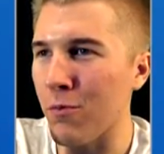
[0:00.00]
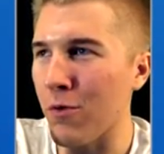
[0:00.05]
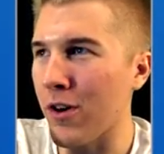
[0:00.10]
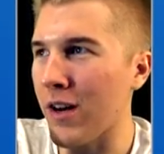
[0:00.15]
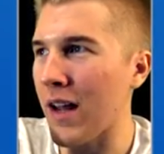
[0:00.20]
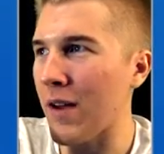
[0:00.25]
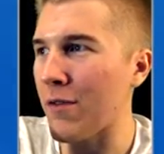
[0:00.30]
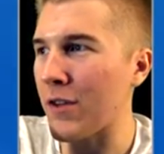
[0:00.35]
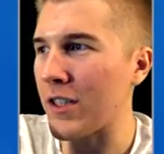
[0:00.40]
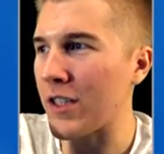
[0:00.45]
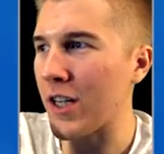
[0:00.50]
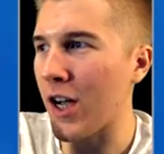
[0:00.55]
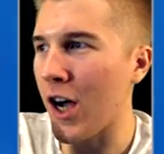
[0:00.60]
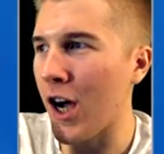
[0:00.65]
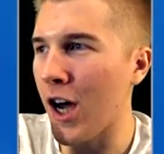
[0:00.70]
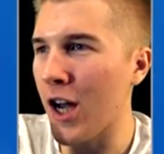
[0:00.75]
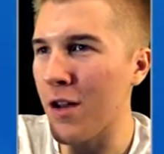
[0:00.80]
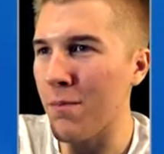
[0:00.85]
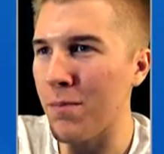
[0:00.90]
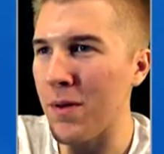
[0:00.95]
We're going to have a
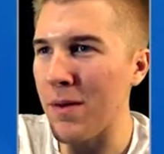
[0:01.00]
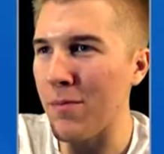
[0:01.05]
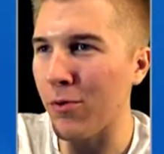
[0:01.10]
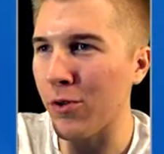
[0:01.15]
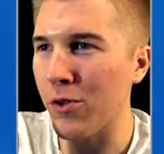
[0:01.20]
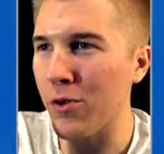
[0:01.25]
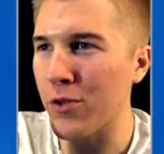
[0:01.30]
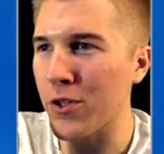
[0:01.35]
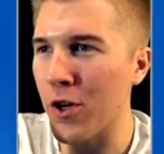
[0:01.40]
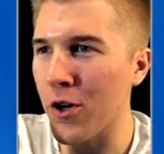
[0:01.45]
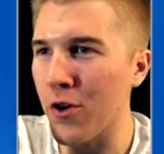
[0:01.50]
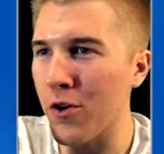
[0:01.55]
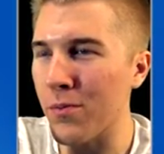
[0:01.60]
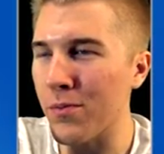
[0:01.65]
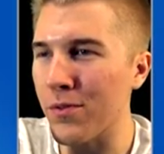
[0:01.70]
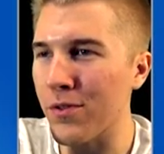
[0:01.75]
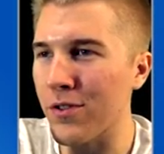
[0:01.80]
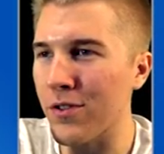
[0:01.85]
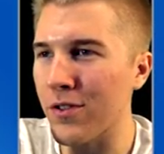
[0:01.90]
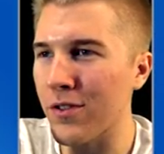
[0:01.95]
ton of people lose
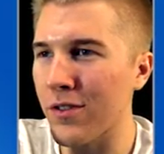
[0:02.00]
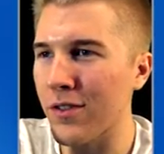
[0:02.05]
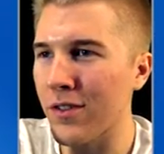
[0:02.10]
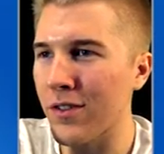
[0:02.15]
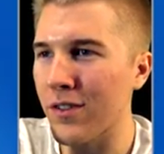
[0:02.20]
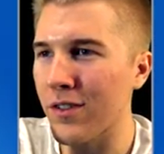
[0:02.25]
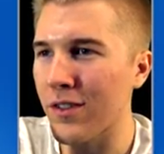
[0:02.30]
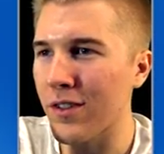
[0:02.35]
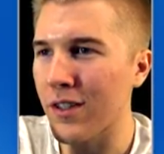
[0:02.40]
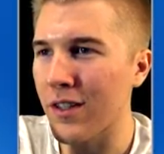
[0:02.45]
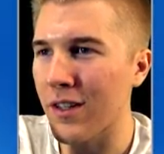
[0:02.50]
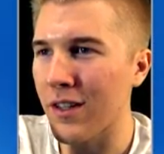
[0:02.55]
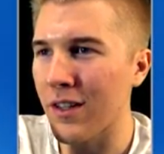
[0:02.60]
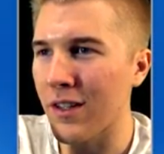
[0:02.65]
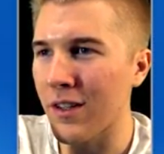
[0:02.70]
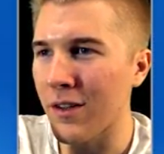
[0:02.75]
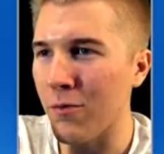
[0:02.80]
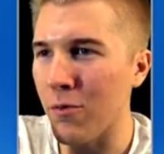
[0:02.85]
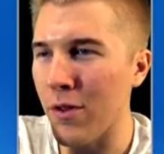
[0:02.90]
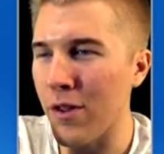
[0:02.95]
homes.
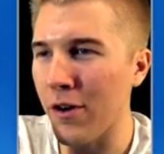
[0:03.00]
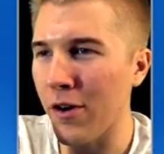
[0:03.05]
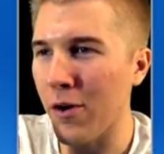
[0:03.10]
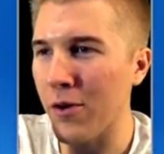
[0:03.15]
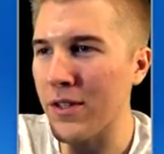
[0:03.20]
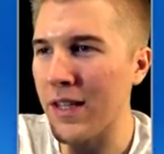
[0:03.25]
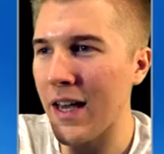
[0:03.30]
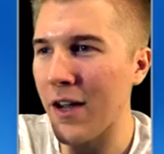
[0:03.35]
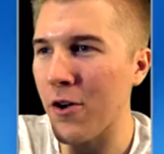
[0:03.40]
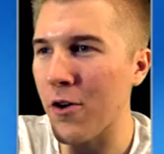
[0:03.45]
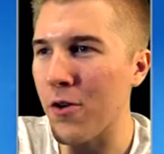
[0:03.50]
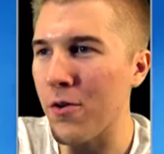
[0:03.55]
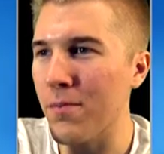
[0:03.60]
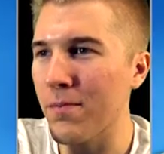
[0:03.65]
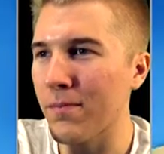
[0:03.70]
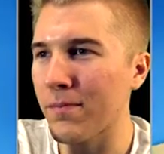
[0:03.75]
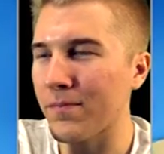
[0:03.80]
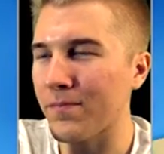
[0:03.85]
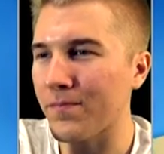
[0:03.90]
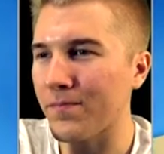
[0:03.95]
Well, there goes that home.